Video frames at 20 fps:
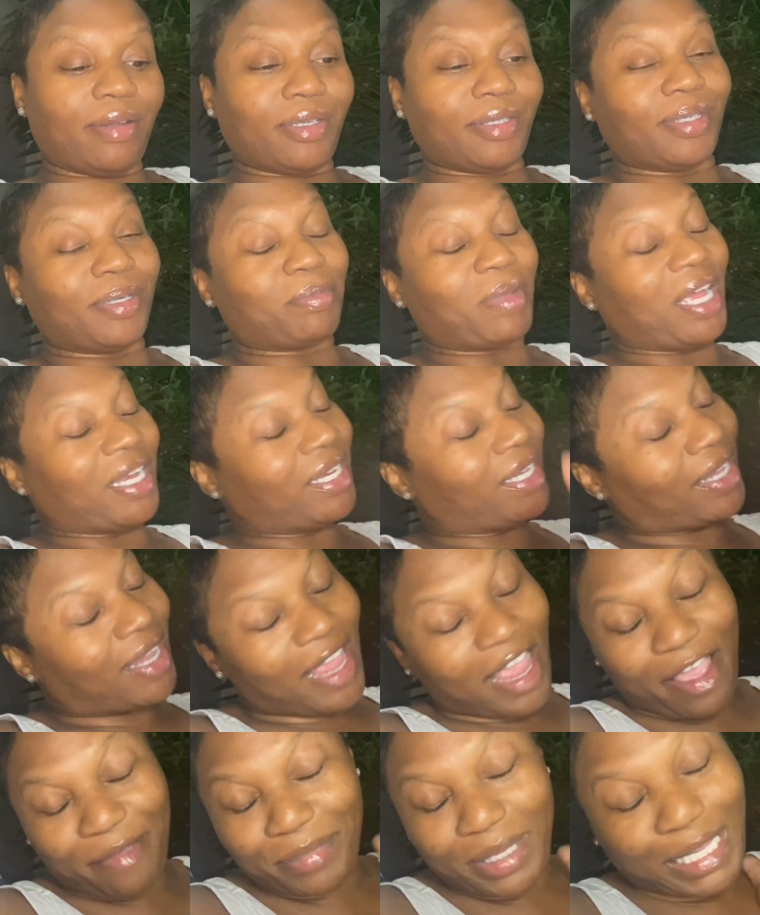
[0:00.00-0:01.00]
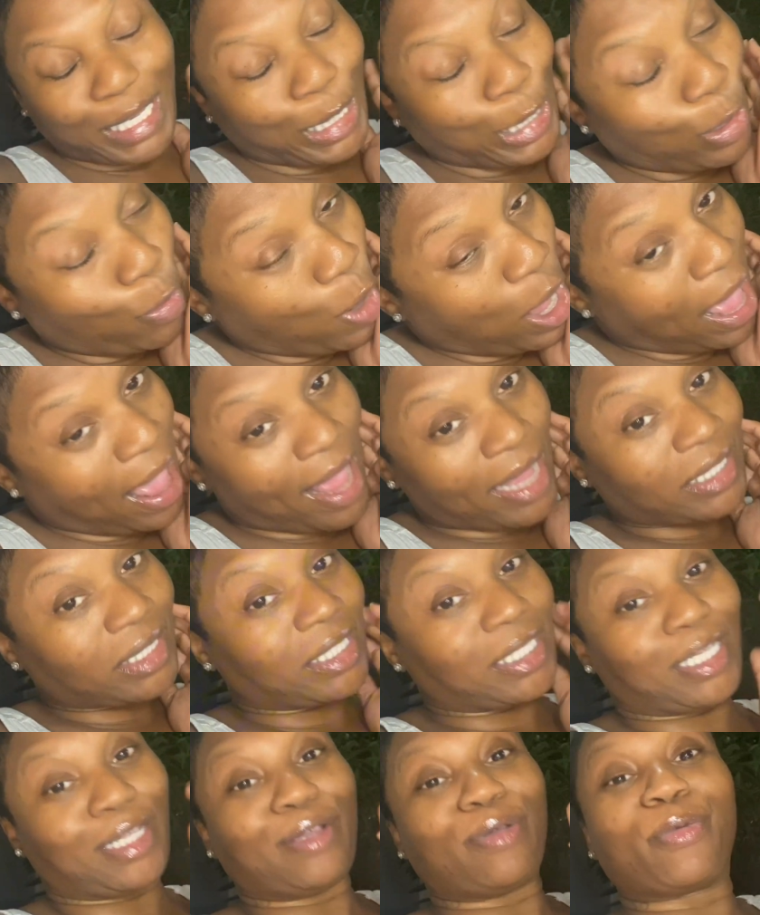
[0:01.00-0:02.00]
Um, I did have me a little
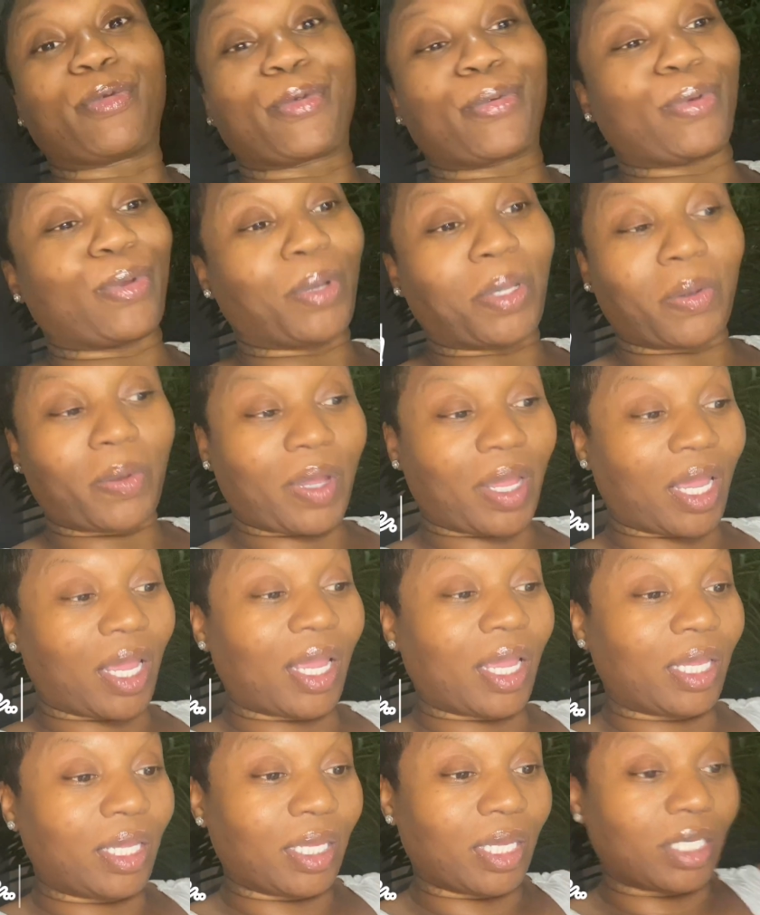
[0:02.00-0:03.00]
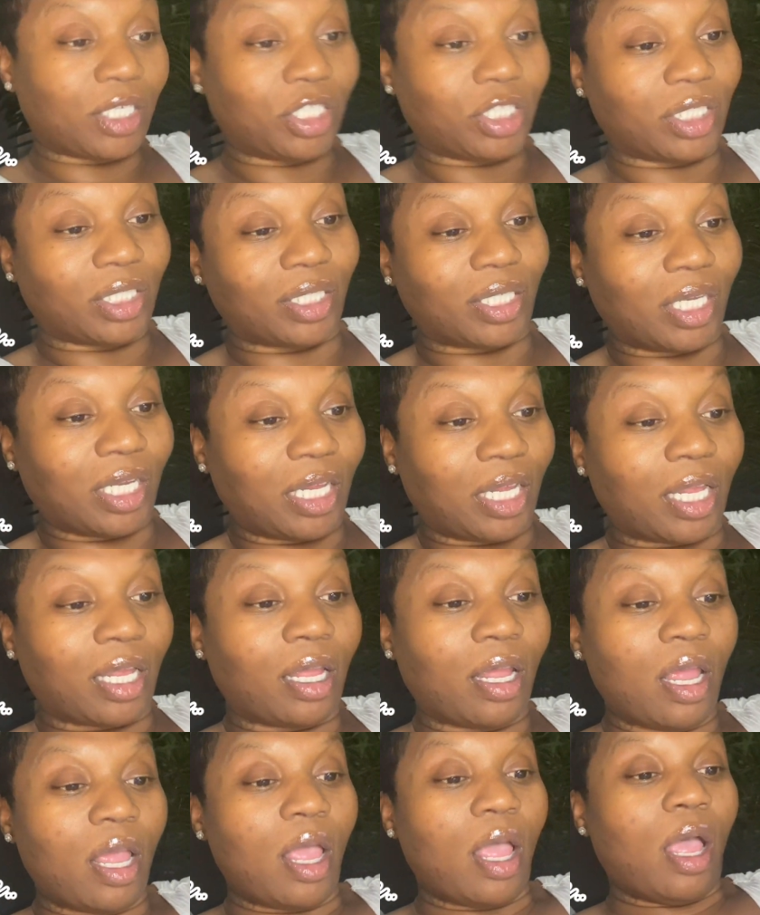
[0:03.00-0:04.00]
cocktail, girl, okay? Yes, she did.
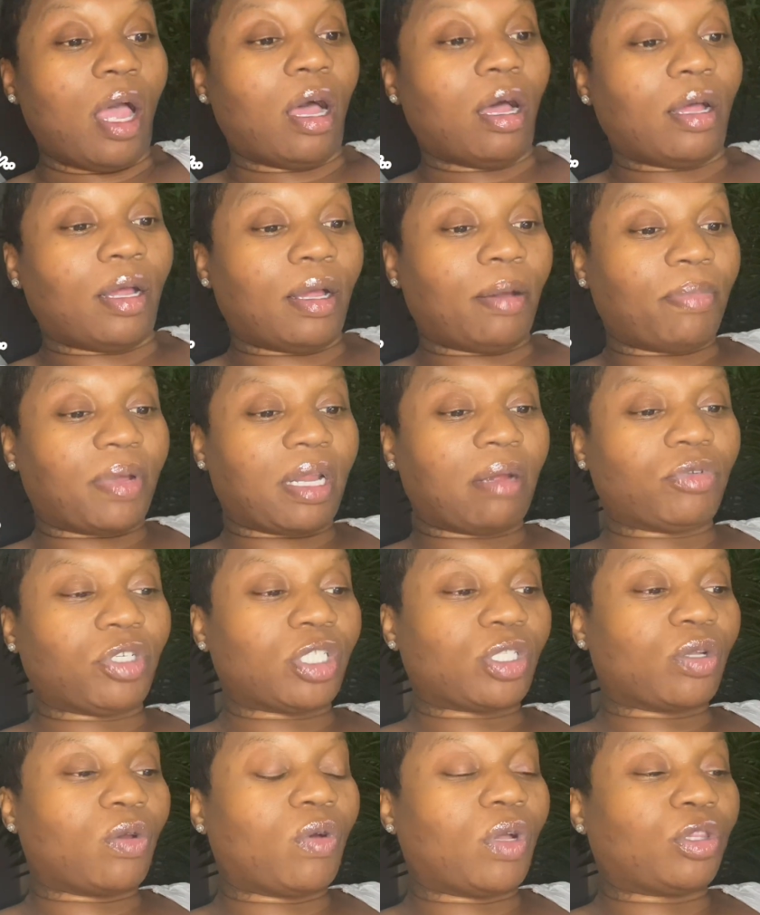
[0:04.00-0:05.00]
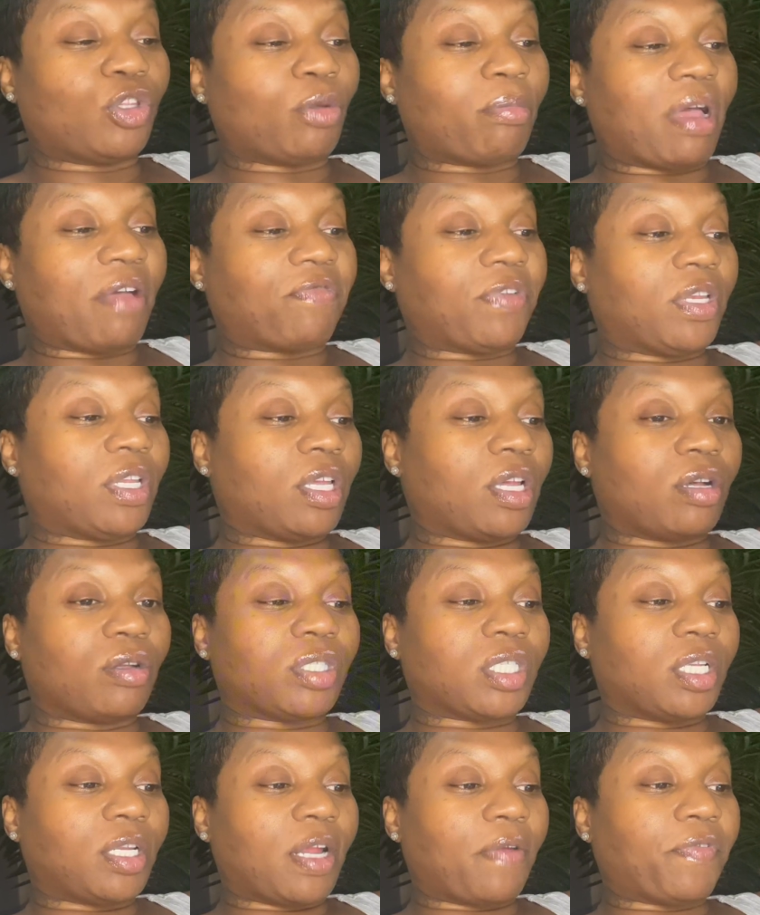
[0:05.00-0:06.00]
Um, but I'm just going through my
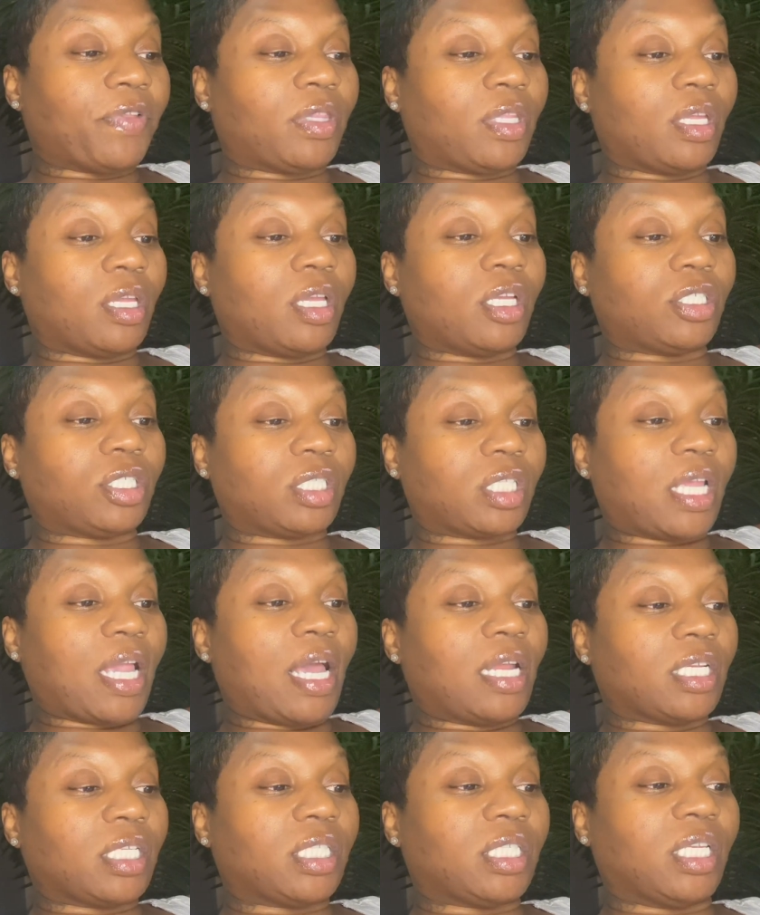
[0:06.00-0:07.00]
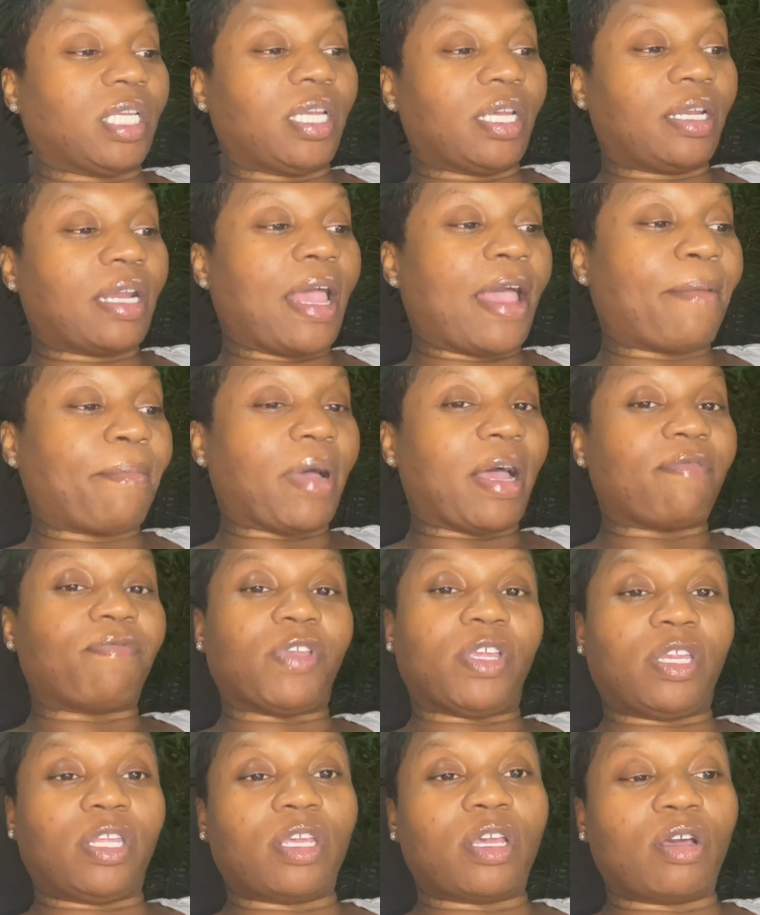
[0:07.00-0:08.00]
videos and everything, just kind of seeing how my
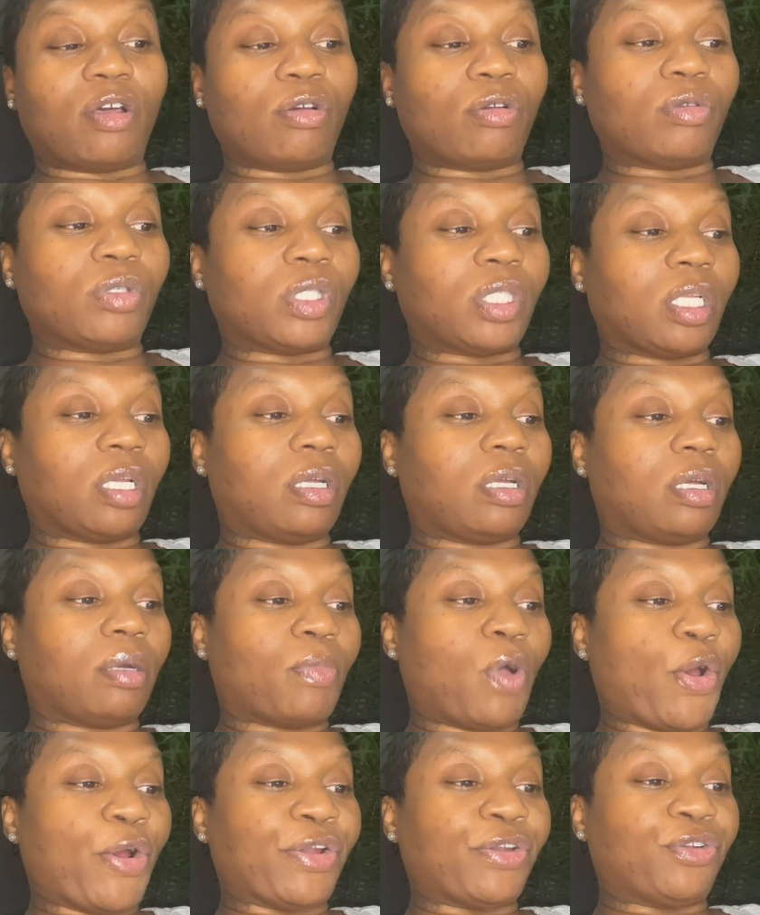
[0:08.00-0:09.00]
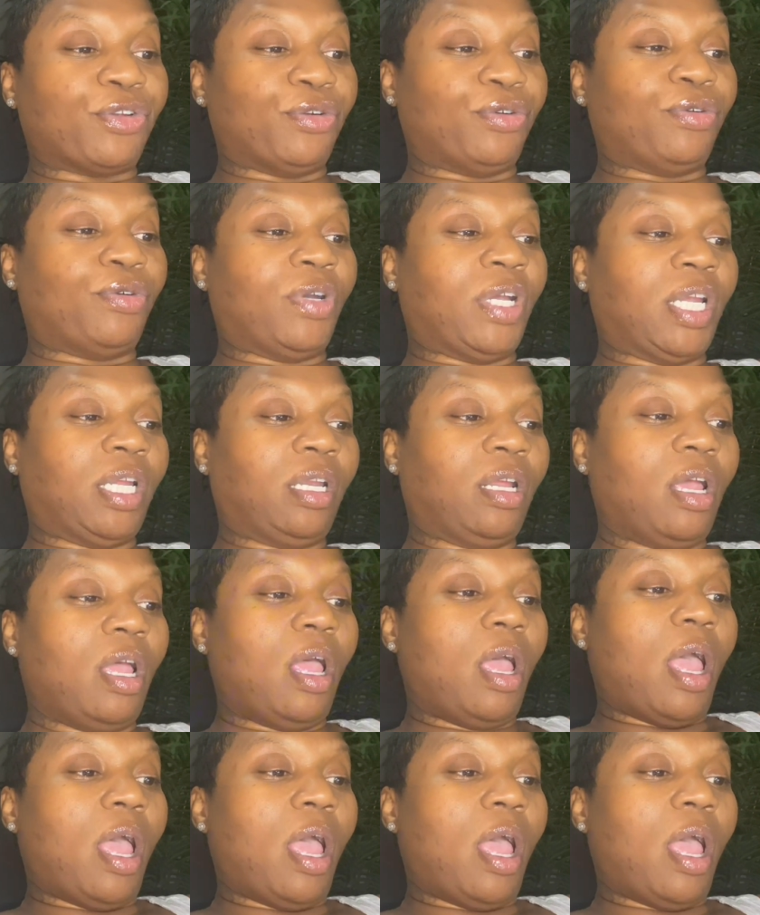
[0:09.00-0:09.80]
videos um, are doing.